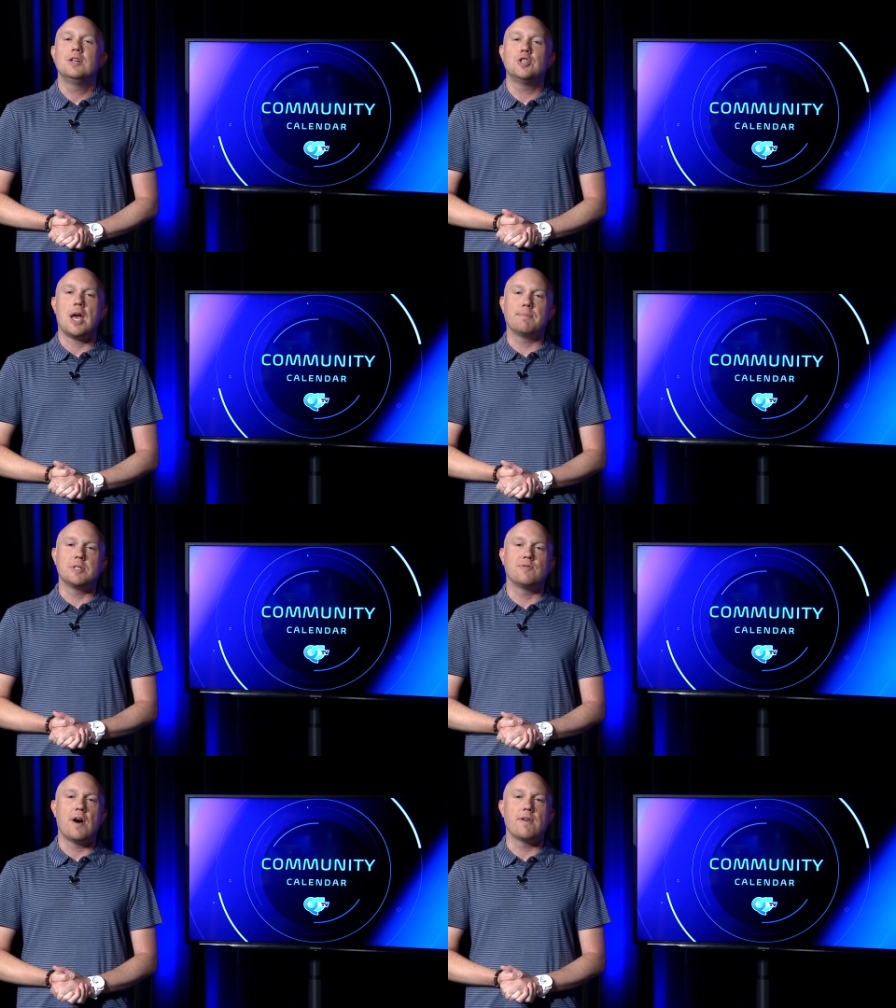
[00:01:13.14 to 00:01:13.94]

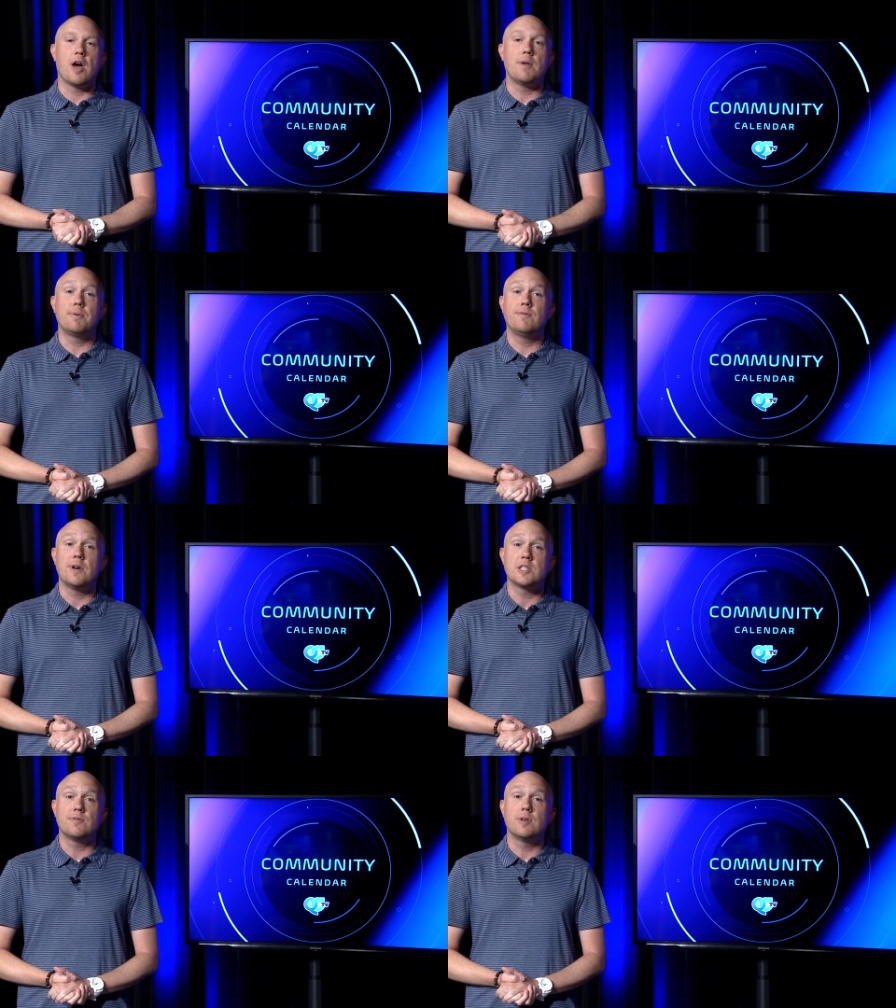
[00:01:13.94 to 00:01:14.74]
Champlin's Father Hennepin
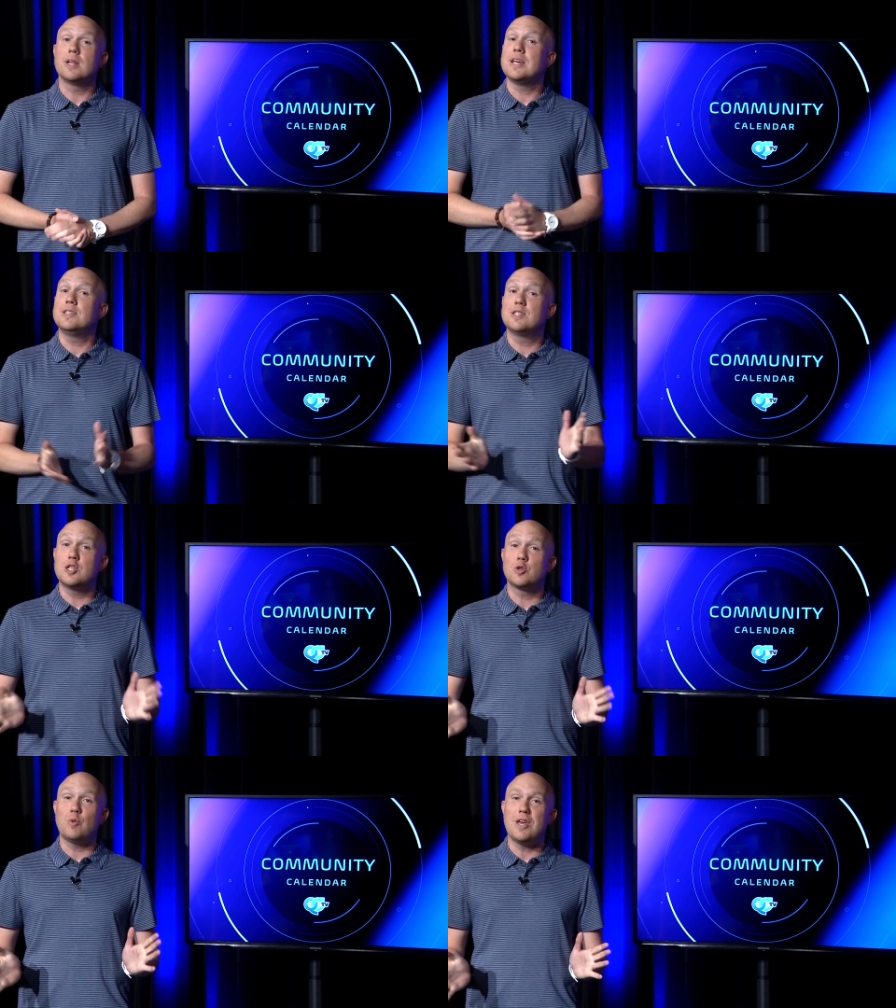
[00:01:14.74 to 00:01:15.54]
Festival is
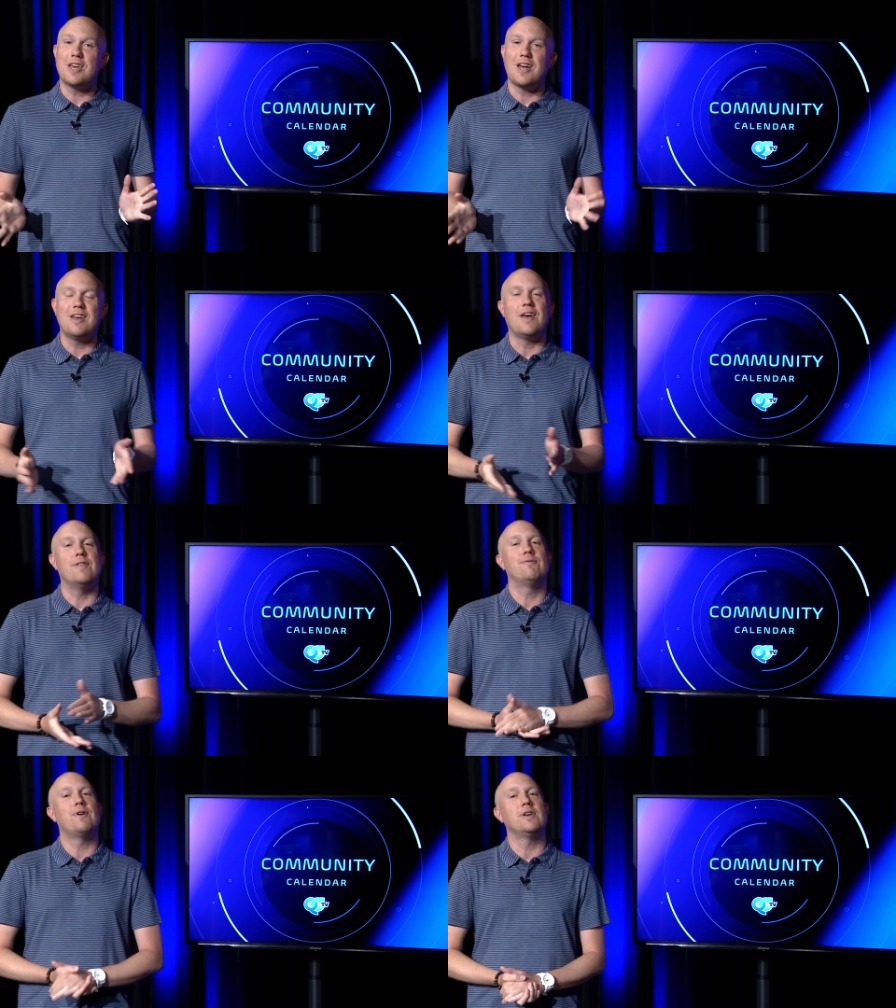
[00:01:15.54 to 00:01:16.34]
this weekend, and
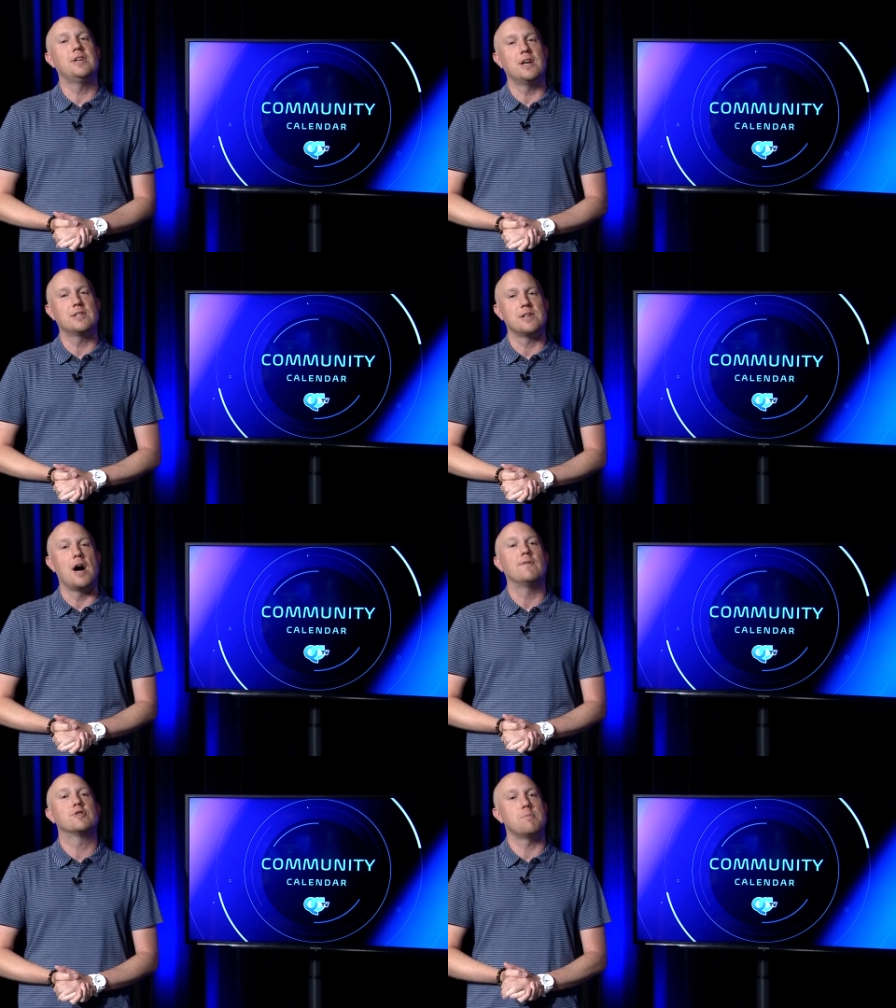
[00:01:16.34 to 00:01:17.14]
the fun kicks
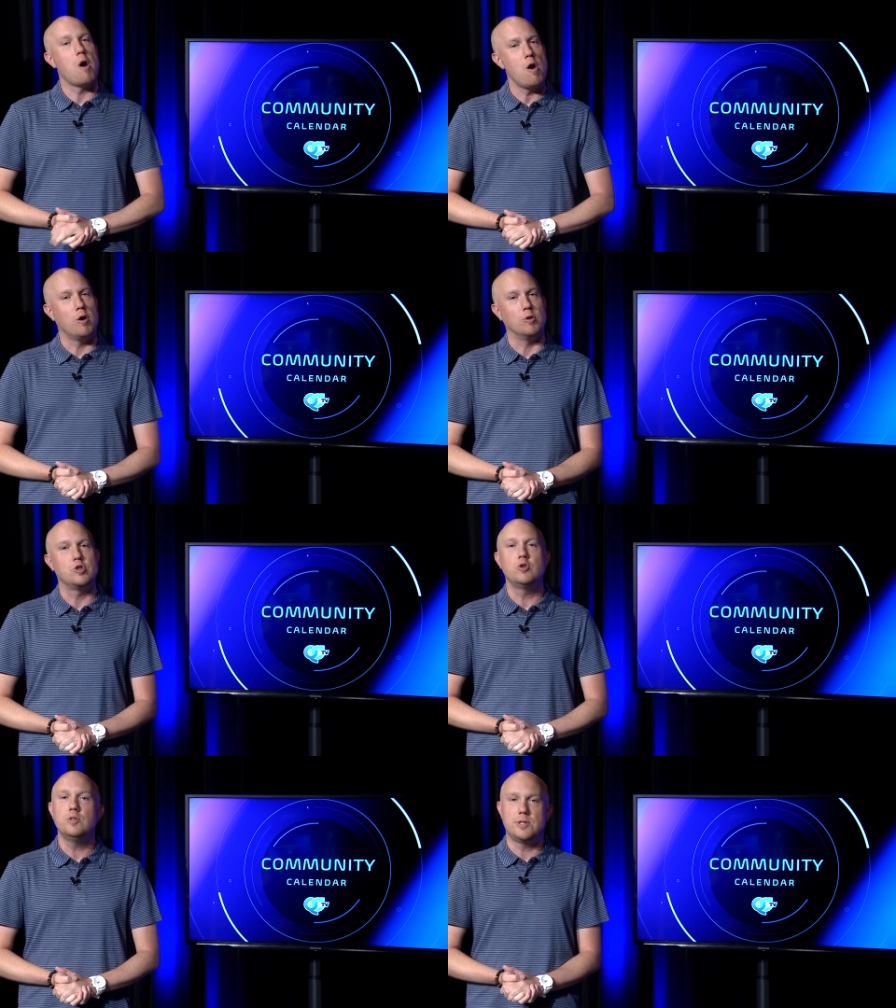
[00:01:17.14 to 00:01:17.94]
off tomorrow,
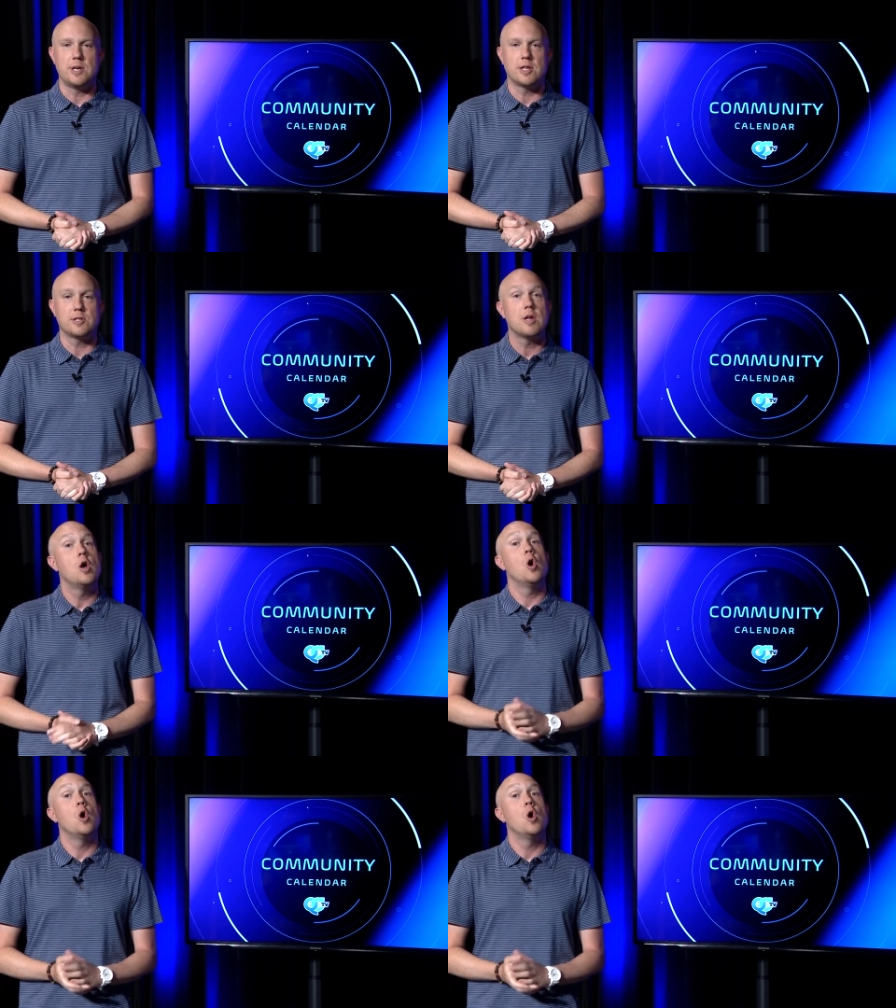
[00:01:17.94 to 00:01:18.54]
June 6th,